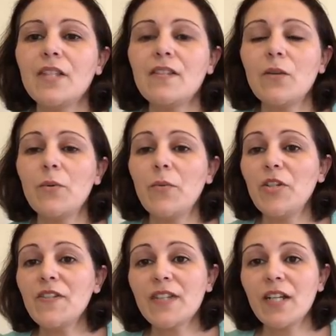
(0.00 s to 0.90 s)
So we
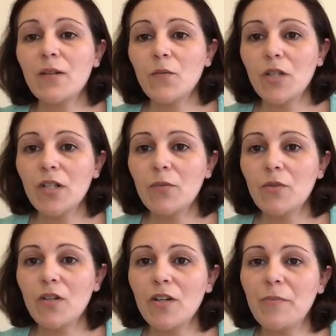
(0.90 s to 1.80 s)
won't start work,
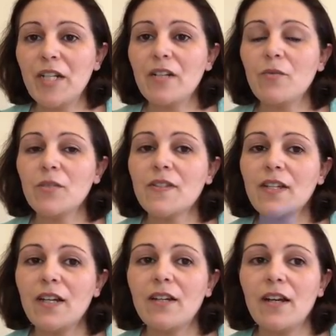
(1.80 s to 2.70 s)
we'll
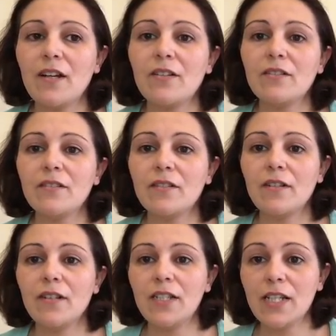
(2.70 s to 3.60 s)
start our
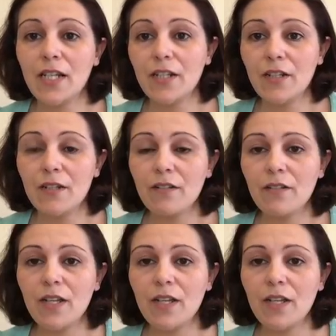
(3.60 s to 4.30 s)
intended